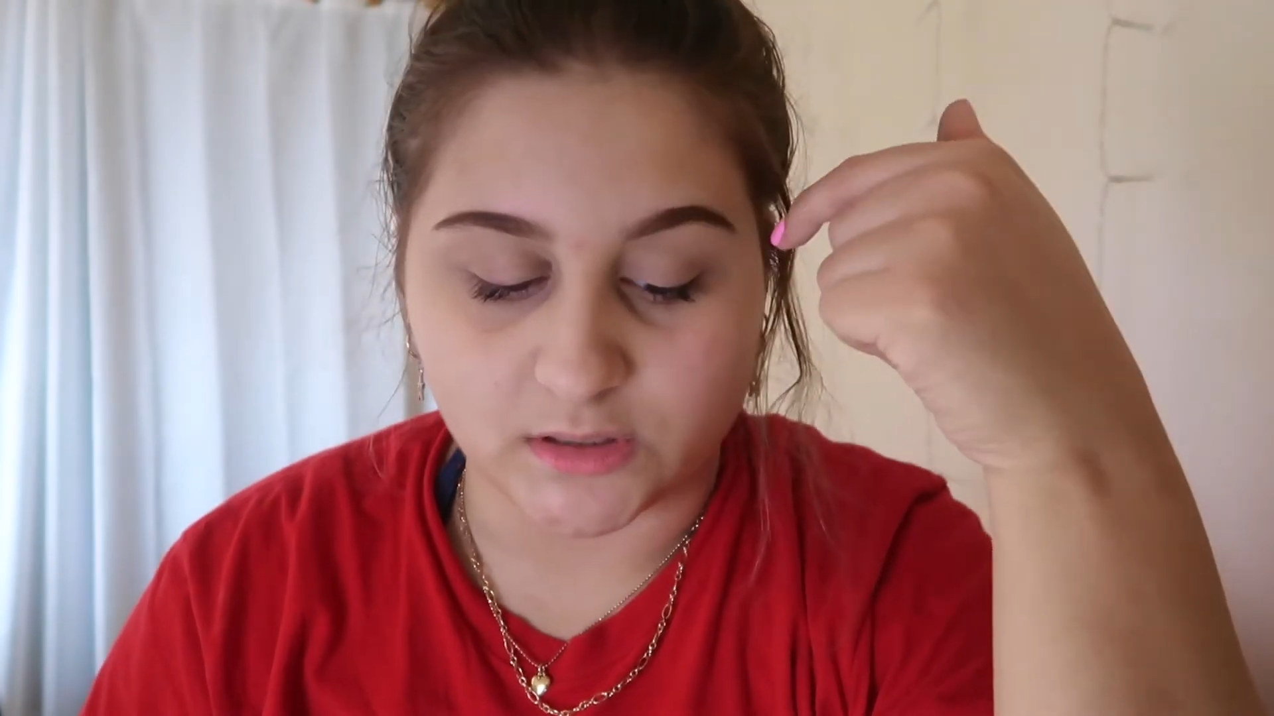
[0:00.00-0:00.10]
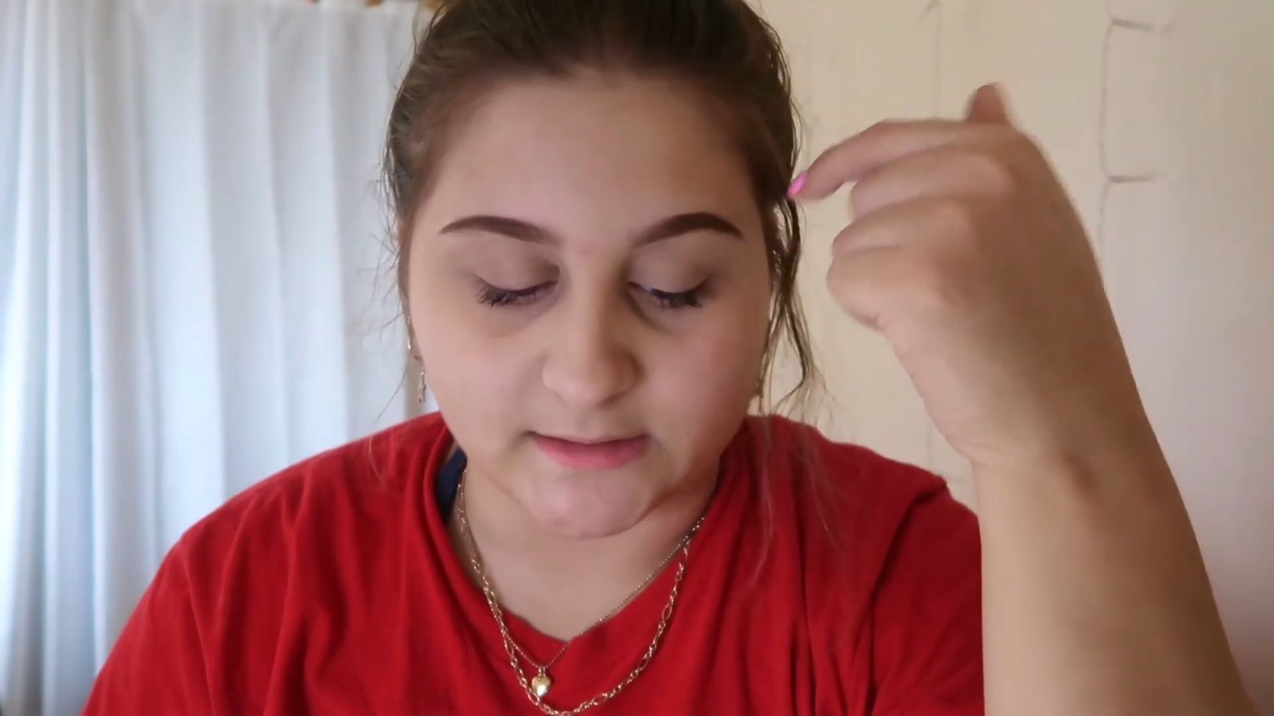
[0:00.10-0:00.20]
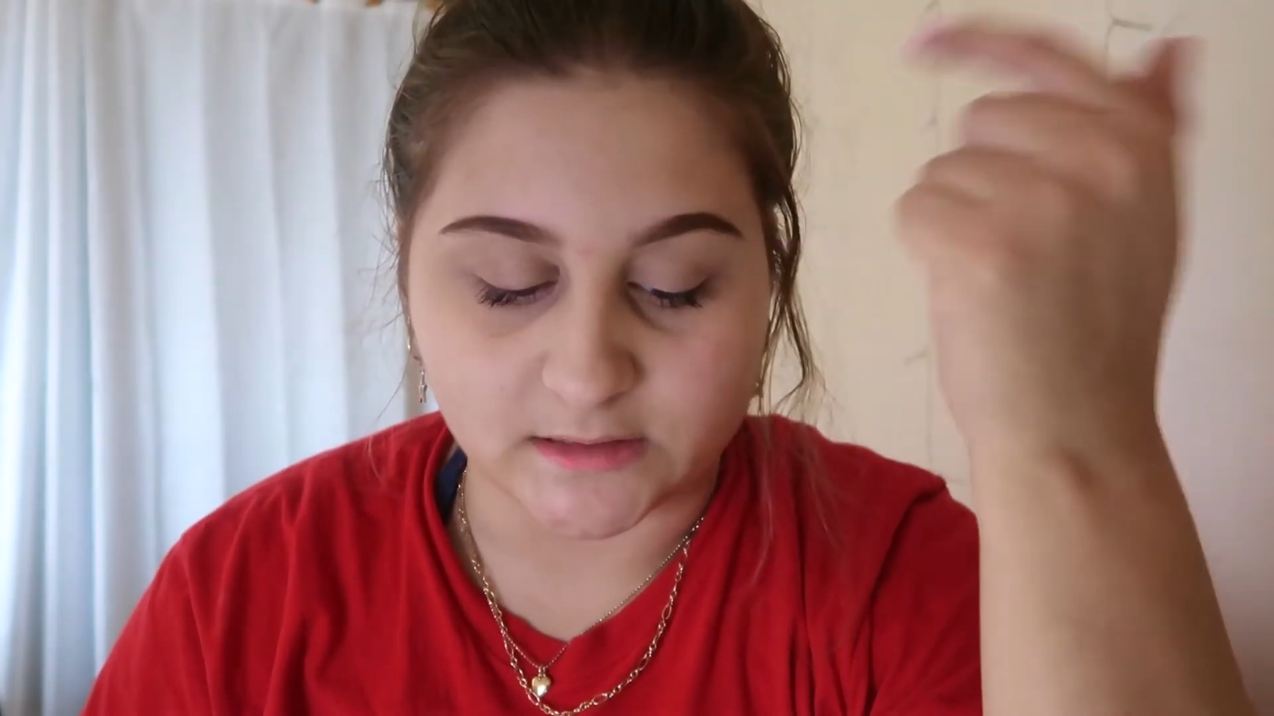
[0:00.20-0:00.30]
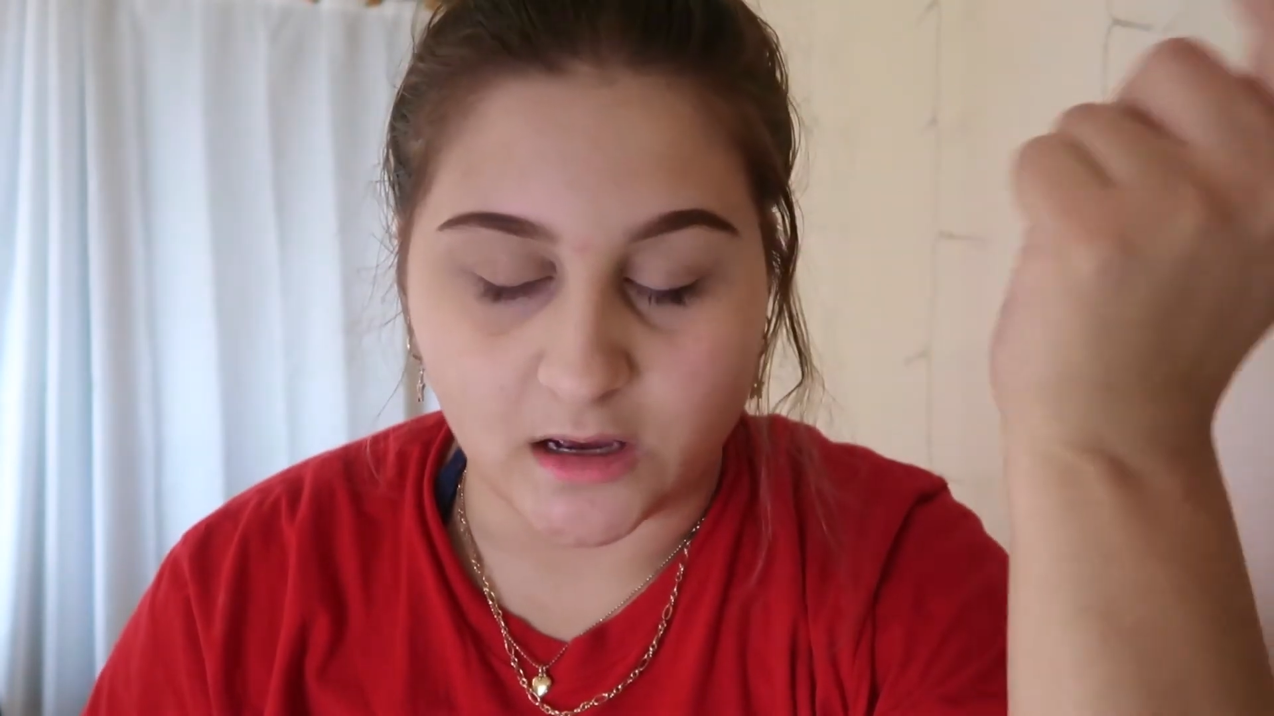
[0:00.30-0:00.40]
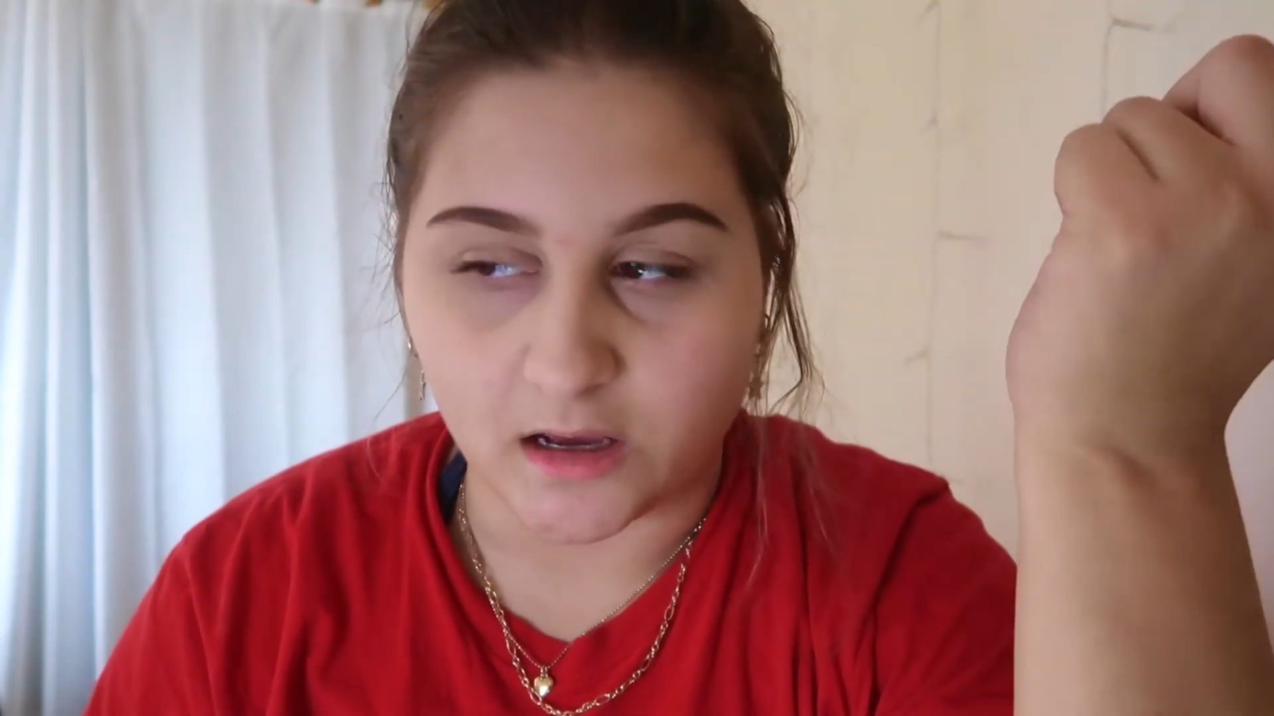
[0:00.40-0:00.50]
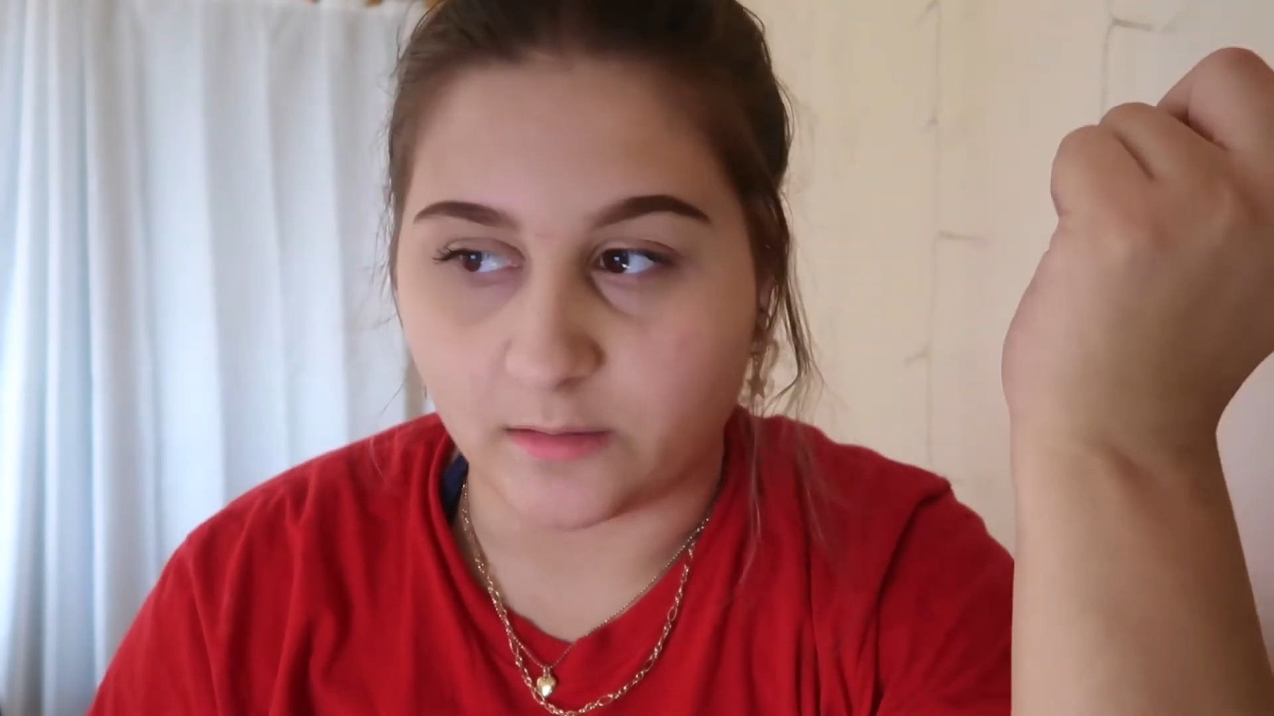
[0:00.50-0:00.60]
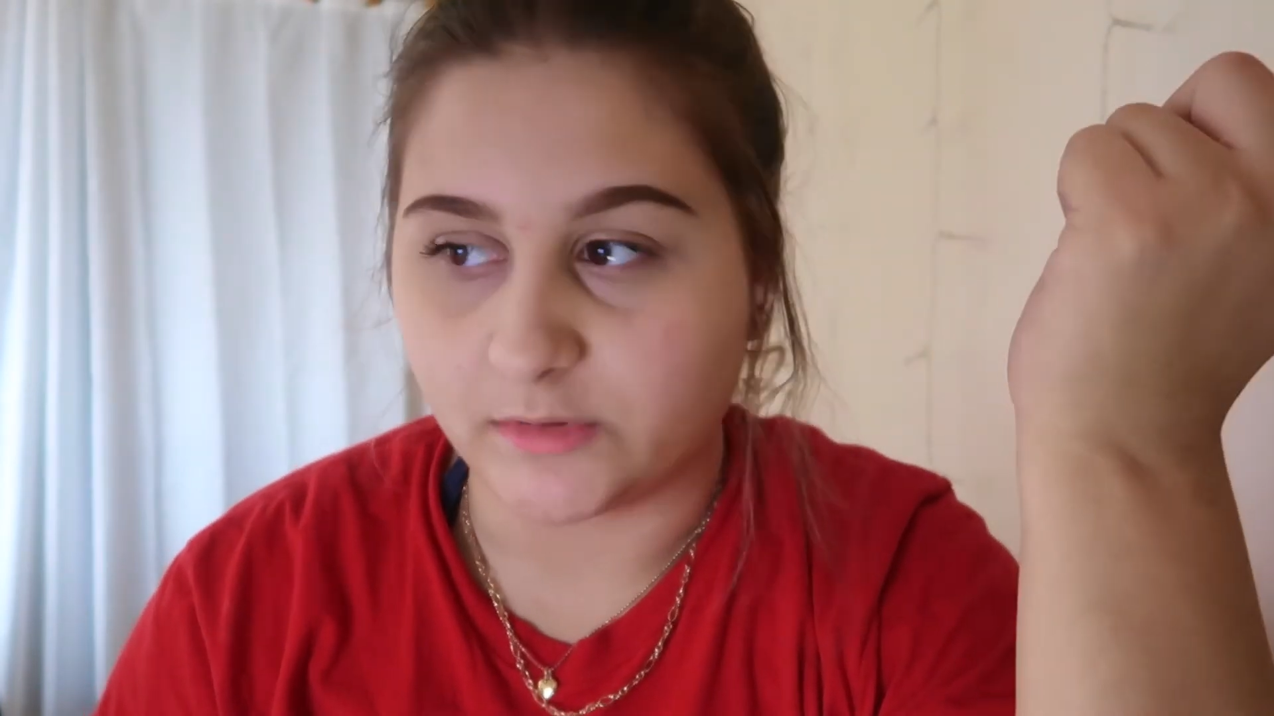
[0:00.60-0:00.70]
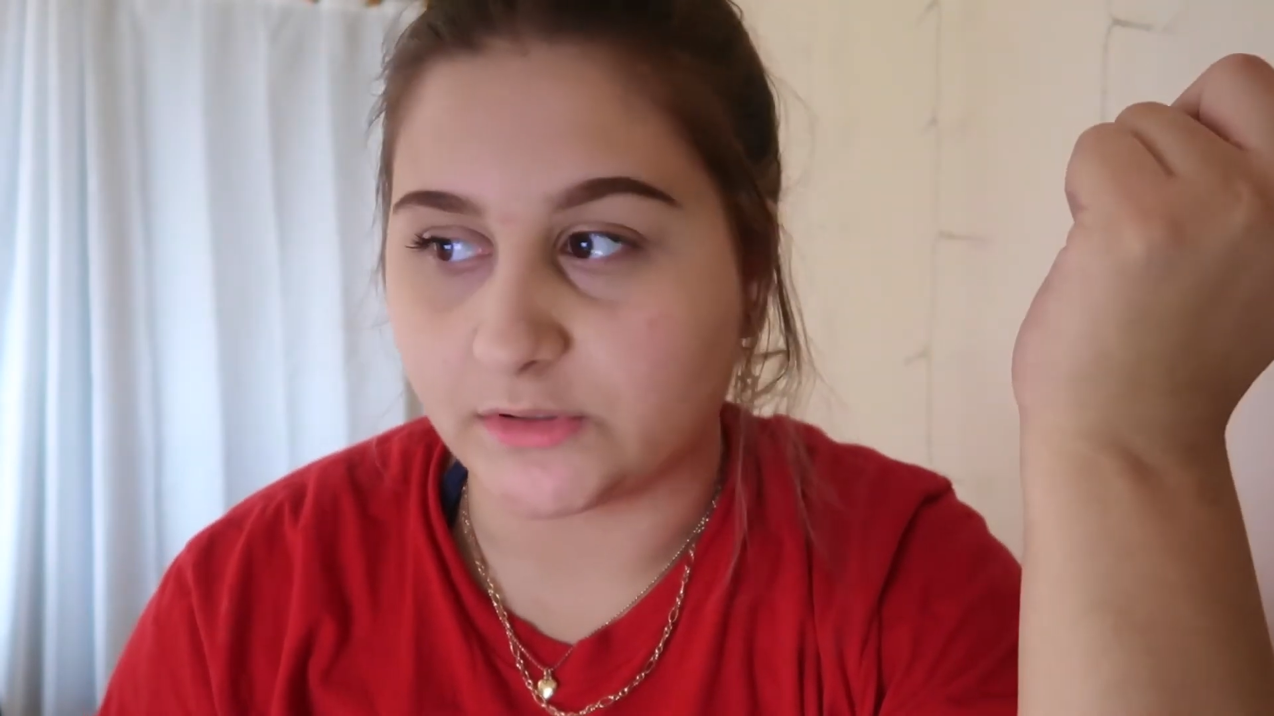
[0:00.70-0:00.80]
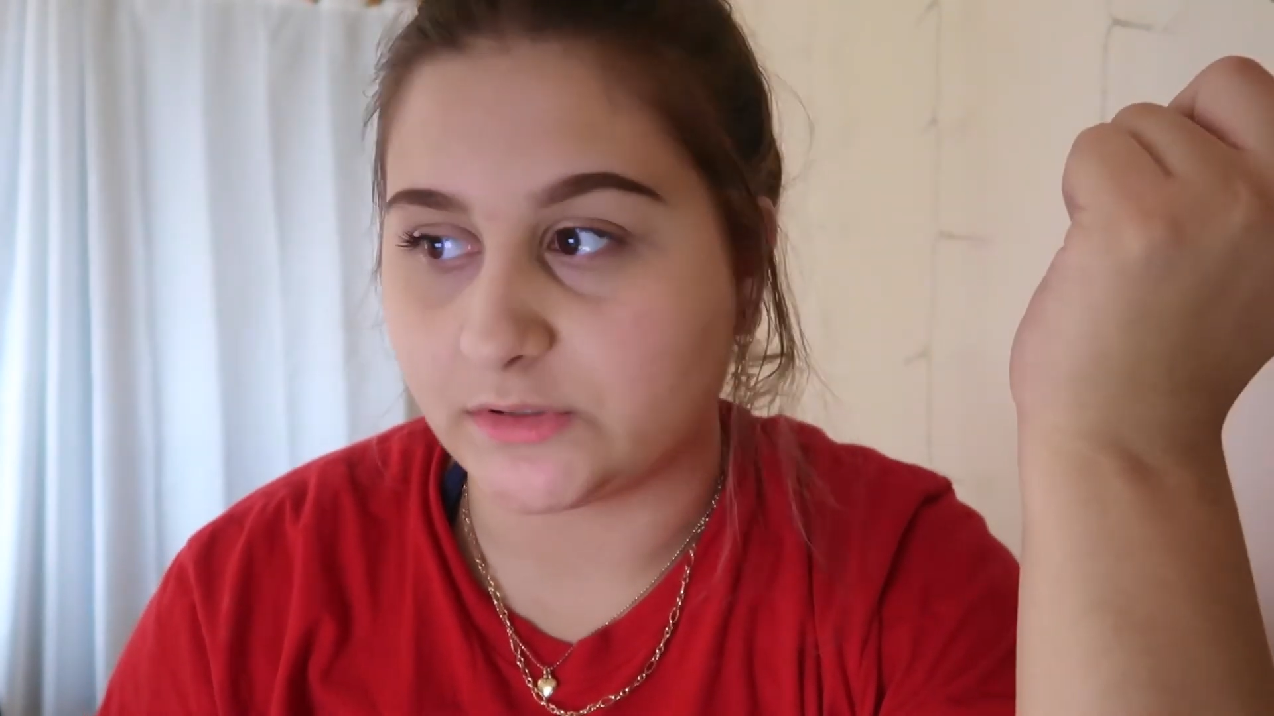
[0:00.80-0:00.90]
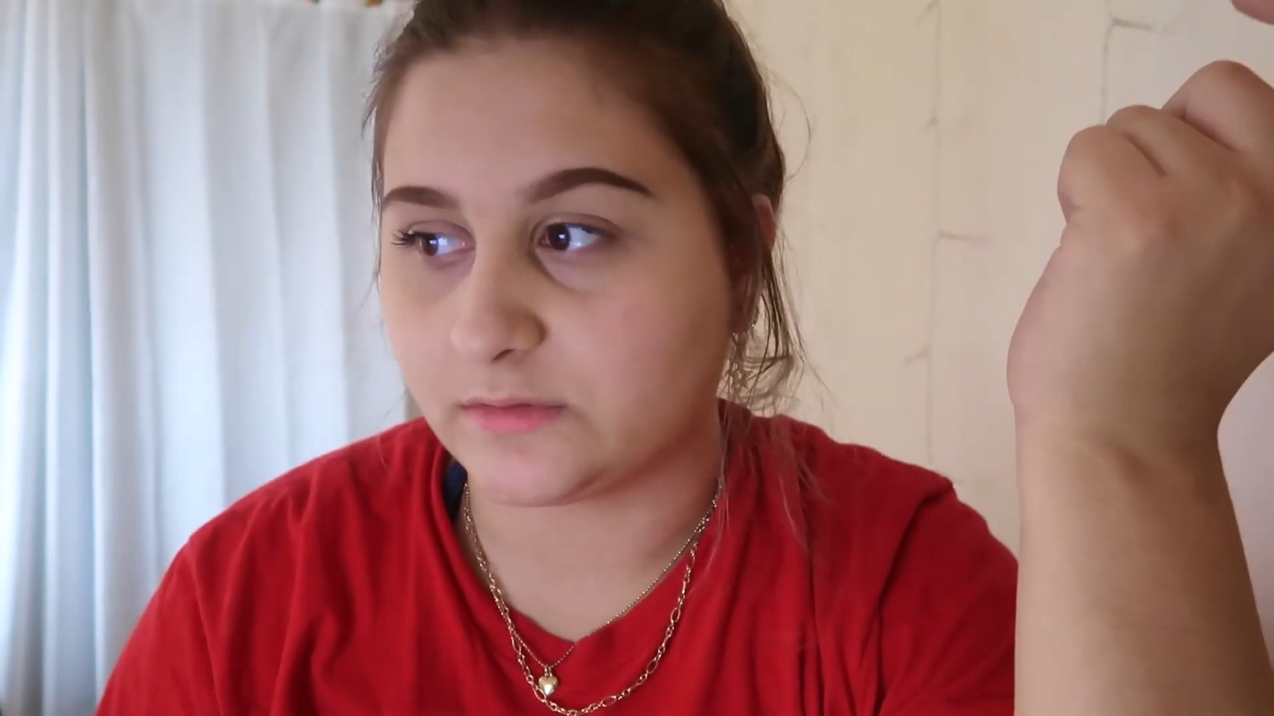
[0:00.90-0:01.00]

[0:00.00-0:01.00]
is COM